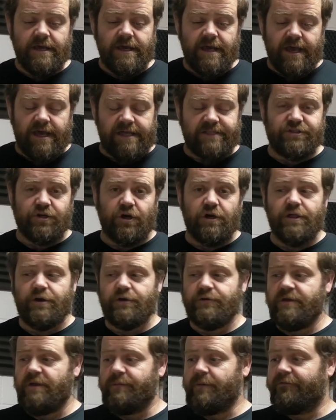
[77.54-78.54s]
It's all out
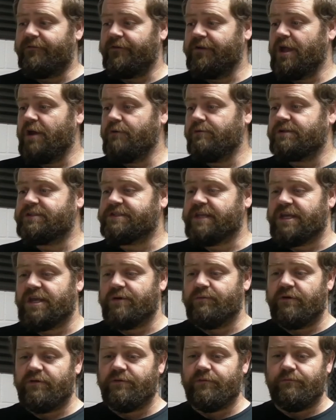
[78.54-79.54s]
there, but for now we're sticking
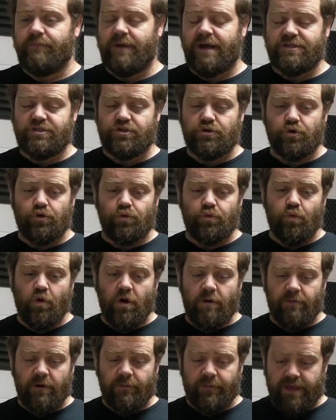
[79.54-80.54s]
with Maggio
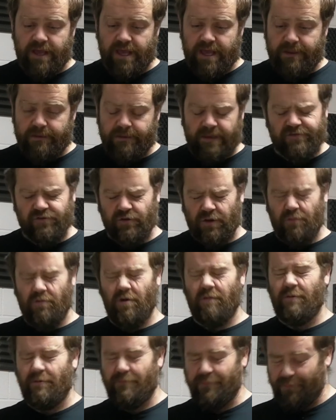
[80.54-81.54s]
warm up A. Sorry,
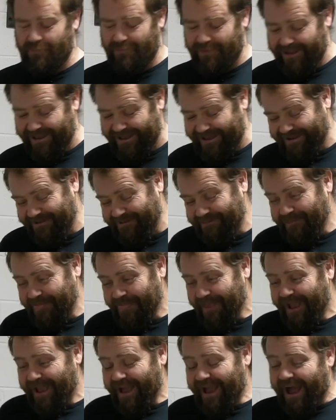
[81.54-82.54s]
warm up B.
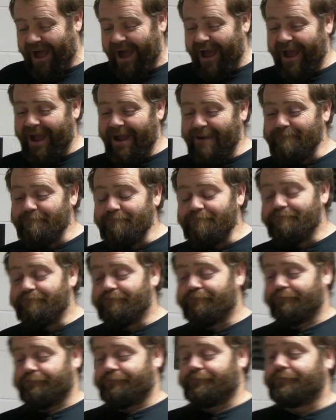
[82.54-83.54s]

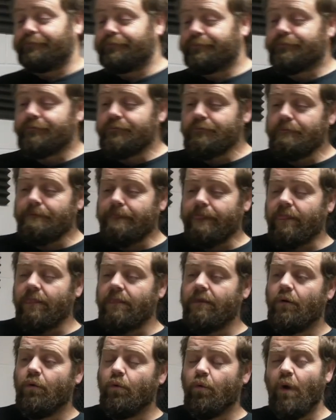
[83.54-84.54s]

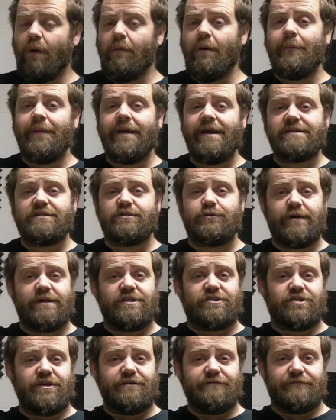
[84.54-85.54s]
Warm up A is quite
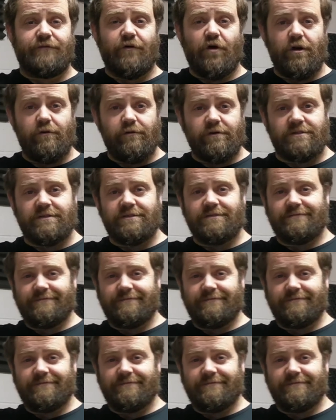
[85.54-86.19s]
straightforward.